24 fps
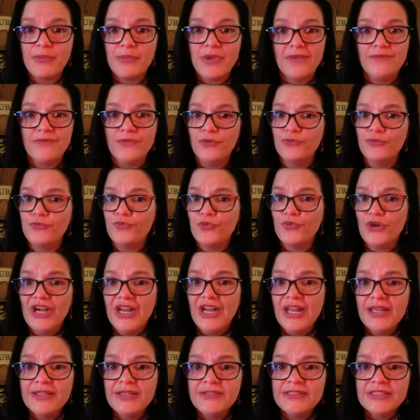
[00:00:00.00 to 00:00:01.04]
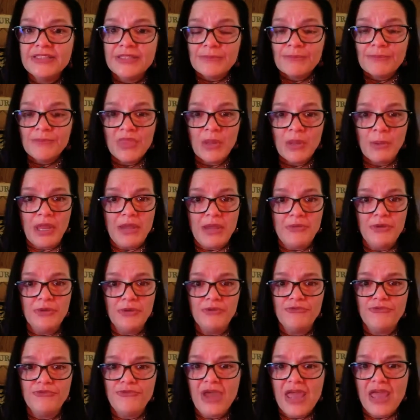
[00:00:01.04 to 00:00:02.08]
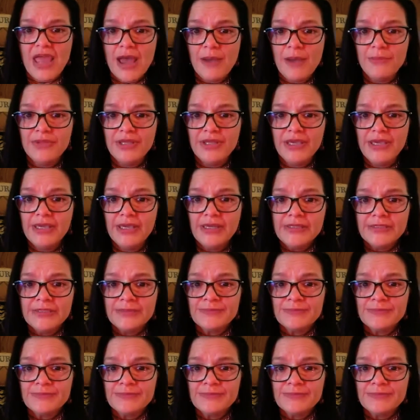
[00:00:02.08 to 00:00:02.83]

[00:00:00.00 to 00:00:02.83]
We have no friends. We have no family.